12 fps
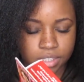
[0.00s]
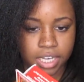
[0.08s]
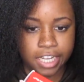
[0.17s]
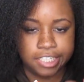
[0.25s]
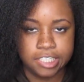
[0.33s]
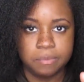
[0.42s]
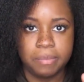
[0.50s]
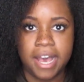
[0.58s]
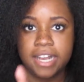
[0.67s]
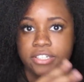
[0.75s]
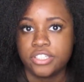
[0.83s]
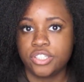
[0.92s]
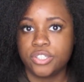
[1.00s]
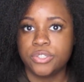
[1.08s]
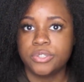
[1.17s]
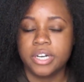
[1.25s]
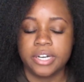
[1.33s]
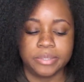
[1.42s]
edges back
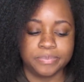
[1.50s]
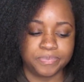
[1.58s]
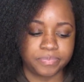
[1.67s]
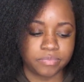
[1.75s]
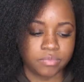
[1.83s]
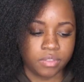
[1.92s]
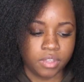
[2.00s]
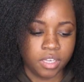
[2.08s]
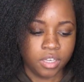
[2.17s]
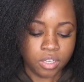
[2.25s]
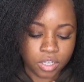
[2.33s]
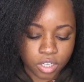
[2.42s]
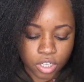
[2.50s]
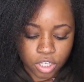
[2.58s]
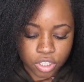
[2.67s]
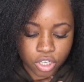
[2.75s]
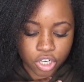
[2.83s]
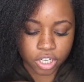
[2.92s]
to um,
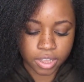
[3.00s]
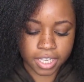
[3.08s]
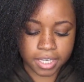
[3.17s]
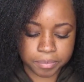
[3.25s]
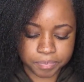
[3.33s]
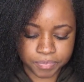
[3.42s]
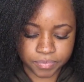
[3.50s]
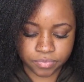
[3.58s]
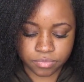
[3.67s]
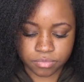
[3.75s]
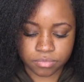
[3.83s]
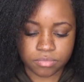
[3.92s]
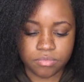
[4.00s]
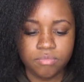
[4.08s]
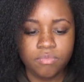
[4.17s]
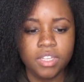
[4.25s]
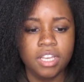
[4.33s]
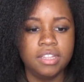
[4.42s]
curly.
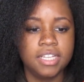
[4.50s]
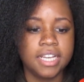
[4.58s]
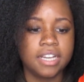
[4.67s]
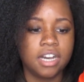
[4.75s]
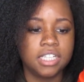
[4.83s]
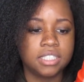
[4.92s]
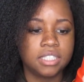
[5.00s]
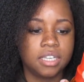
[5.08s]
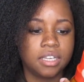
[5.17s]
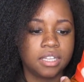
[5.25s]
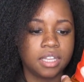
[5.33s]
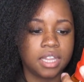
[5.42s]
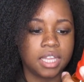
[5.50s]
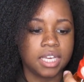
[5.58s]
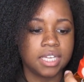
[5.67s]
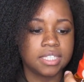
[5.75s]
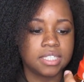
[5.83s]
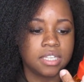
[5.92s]
And then I got
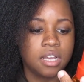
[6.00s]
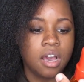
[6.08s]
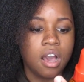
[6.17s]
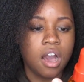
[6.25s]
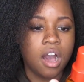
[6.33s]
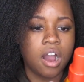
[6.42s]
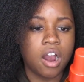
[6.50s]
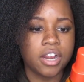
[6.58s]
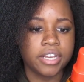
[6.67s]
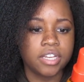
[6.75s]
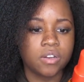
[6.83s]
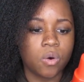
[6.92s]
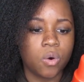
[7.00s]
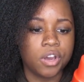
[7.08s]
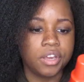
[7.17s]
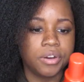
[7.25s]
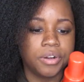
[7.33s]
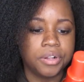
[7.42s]
this argan
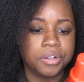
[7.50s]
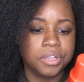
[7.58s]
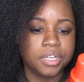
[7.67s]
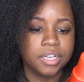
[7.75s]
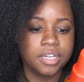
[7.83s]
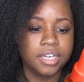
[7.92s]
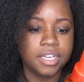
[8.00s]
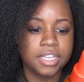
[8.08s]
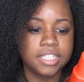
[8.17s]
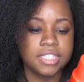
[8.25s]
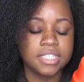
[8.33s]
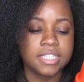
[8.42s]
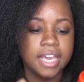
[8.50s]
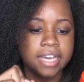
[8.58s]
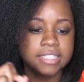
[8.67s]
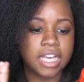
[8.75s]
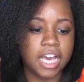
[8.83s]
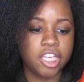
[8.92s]
oil. This is
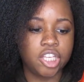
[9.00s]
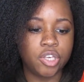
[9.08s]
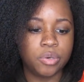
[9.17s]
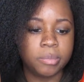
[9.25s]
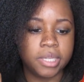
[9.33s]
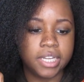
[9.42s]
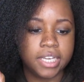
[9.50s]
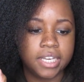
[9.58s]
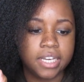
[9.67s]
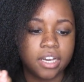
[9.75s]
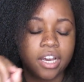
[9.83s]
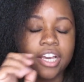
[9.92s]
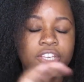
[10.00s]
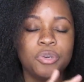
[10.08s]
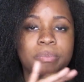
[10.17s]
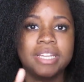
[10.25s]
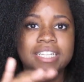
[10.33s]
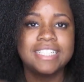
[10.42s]
anti-humidity
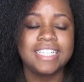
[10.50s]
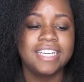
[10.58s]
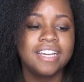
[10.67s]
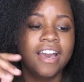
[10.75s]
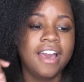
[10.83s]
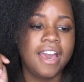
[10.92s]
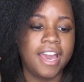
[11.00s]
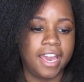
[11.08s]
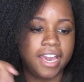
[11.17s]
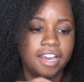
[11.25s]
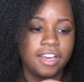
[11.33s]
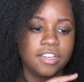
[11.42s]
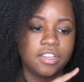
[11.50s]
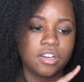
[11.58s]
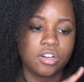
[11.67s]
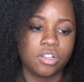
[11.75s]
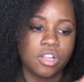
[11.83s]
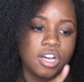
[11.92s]
humidity and
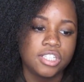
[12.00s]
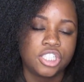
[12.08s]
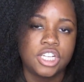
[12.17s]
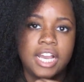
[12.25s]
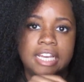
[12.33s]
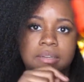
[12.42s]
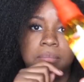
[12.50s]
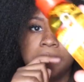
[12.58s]
gloss shine